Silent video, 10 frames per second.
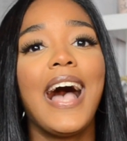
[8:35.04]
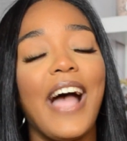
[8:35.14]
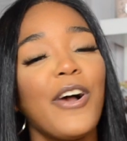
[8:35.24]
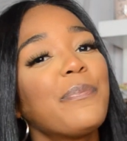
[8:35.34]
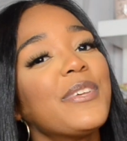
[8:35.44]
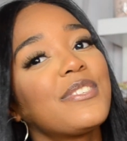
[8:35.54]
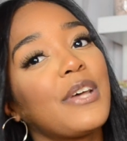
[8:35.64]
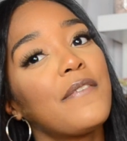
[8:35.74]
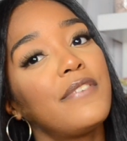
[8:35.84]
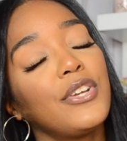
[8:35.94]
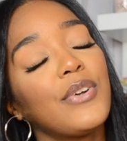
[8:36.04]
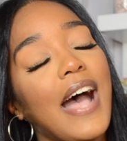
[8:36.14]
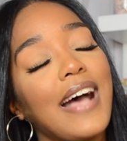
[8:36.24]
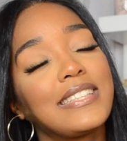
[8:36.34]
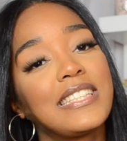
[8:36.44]
I hope this video
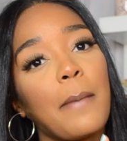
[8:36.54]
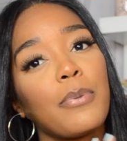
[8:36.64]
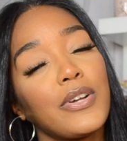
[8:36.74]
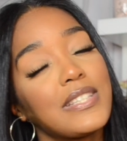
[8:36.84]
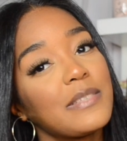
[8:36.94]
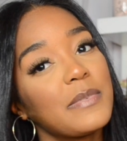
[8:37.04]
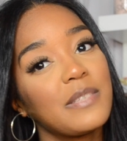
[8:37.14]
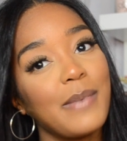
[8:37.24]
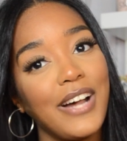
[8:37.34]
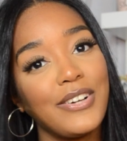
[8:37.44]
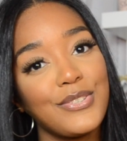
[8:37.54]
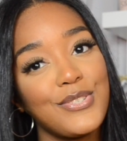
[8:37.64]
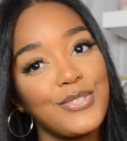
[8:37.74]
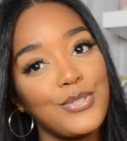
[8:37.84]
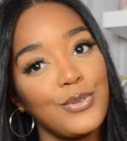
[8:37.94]
has brought some smiles
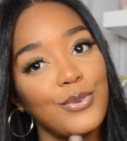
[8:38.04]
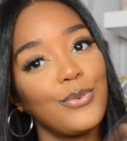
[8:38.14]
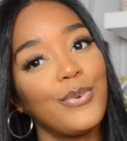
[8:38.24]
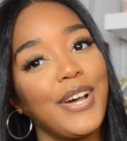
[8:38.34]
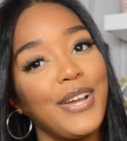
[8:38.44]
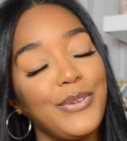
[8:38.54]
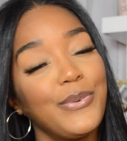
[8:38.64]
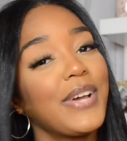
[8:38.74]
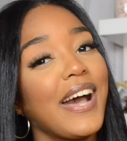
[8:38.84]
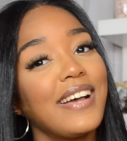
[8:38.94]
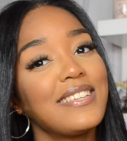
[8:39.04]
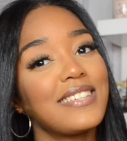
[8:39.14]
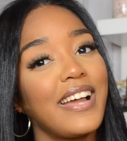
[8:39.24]
to you guys.